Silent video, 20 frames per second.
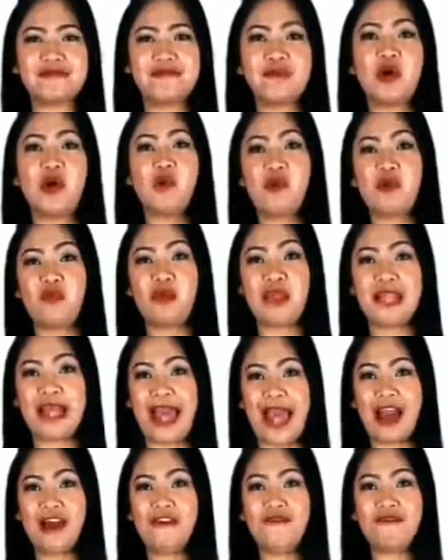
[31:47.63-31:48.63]
we will
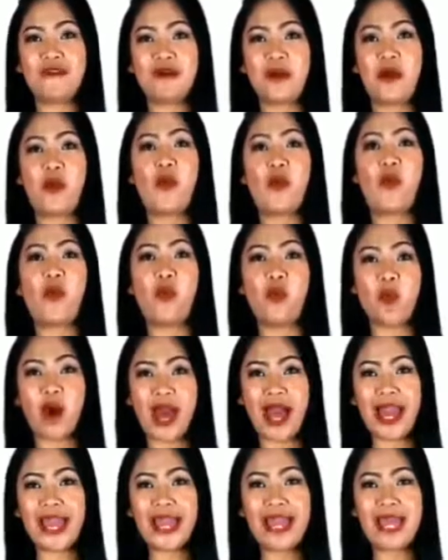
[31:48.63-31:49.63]
have
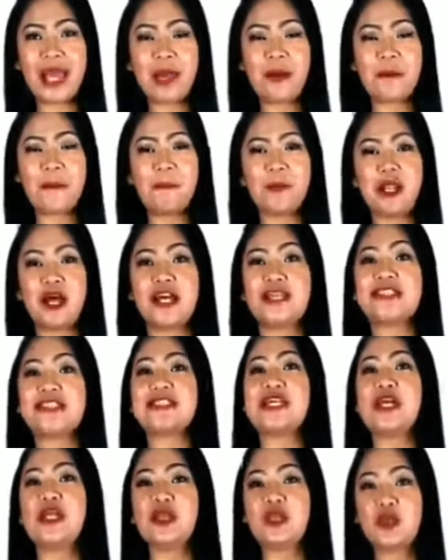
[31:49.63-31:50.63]
y plus
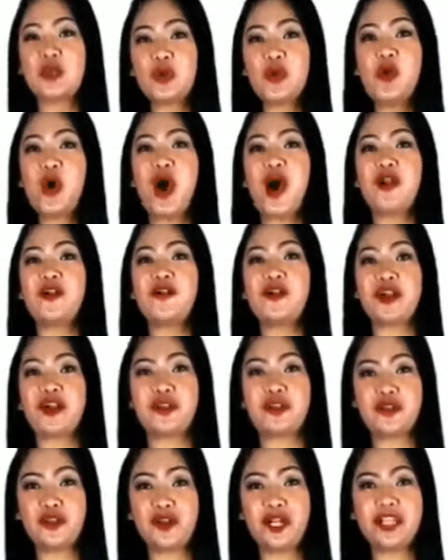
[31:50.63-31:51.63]

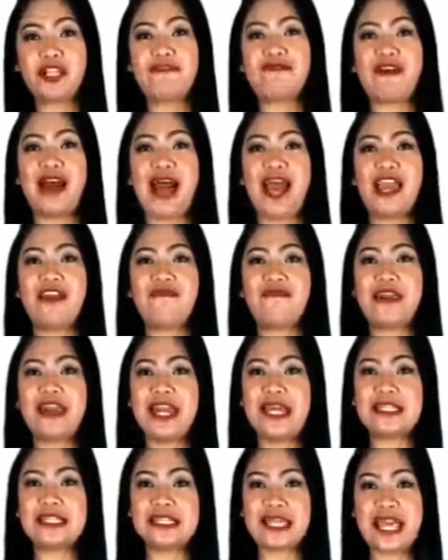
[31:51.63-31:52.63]
235
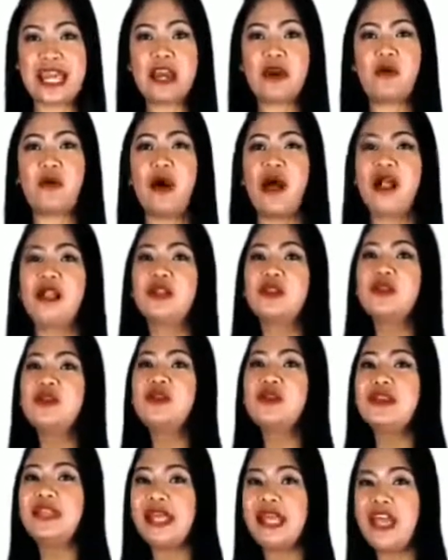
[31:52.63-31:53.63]
is equal to
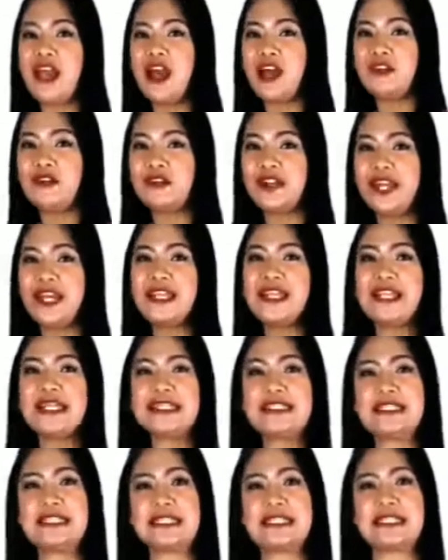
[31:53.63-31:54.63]

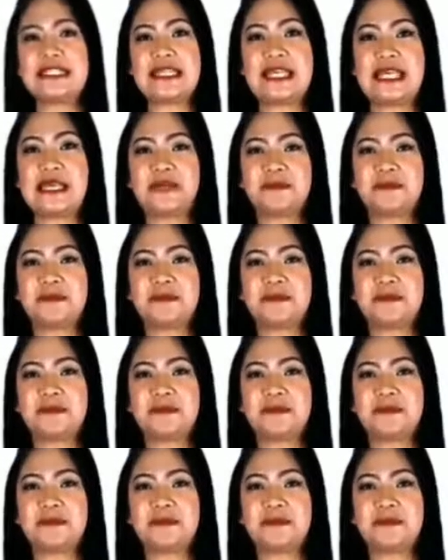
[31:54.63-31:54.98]
360.